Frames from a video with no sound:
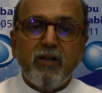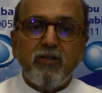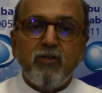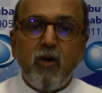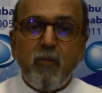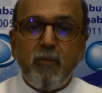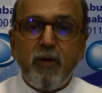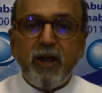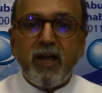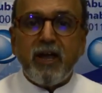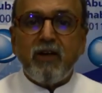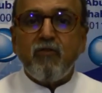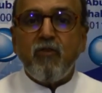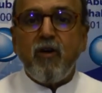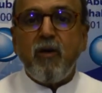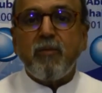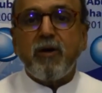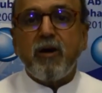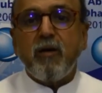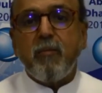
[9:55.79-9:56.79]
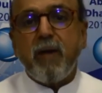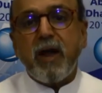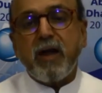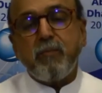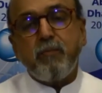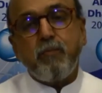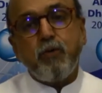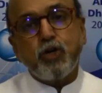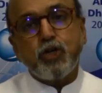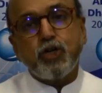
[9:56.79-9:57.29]
The operating environment
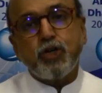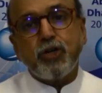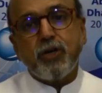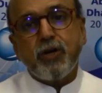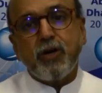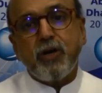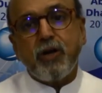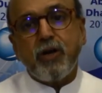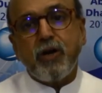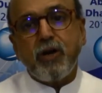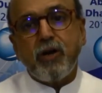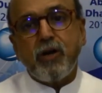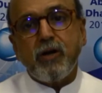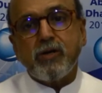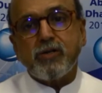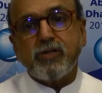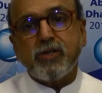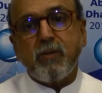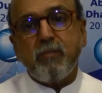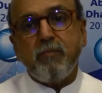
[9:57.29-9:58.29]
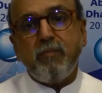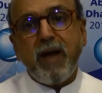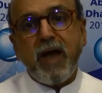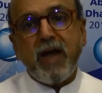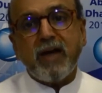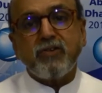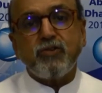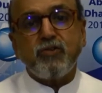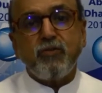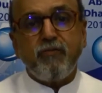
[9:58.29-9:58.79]
might push some
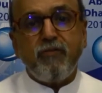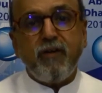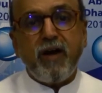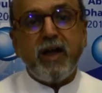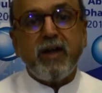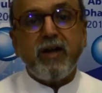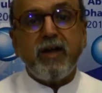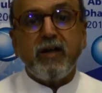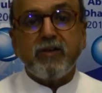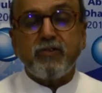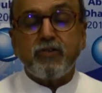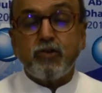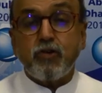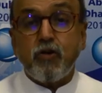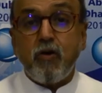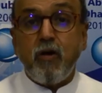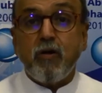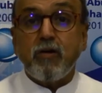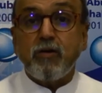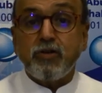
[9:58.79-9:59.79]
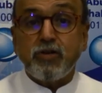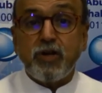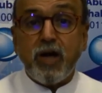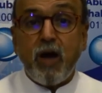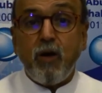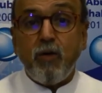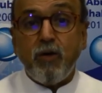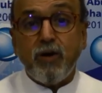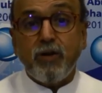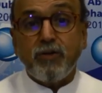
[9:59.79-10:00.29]
banks to find as strong
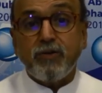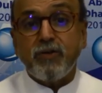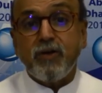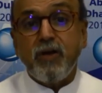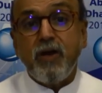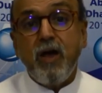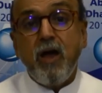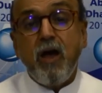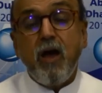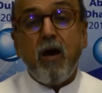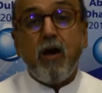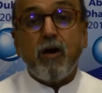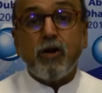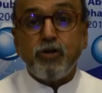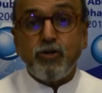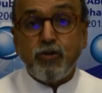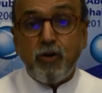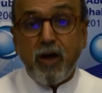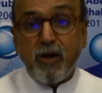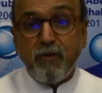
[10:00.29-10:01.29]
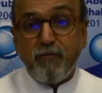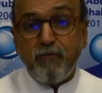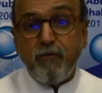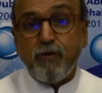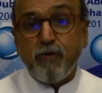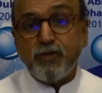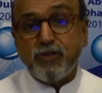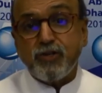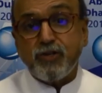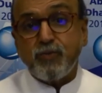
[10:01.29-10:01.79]
shareholders or join
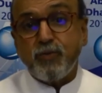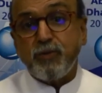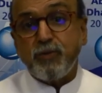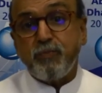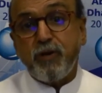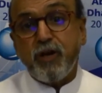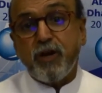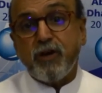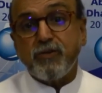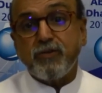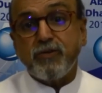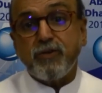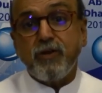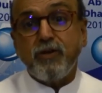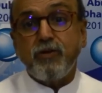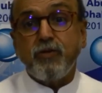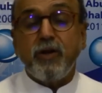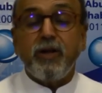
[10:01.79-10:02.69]
forces with peers to